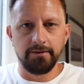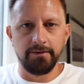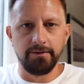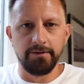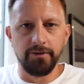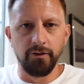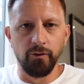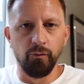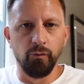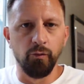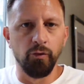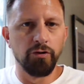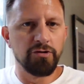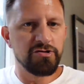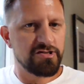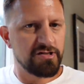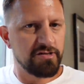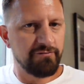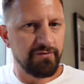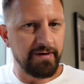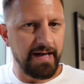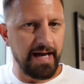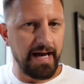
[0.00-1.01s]
the
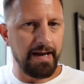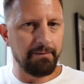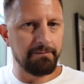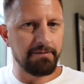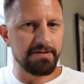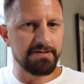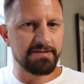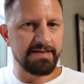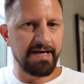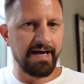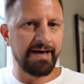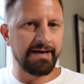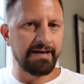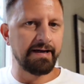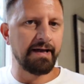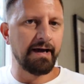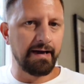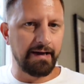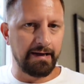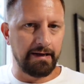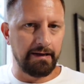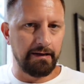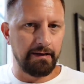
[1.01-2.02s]
worst of it happens at
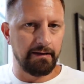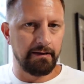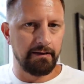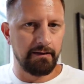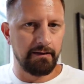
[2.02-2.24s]
night.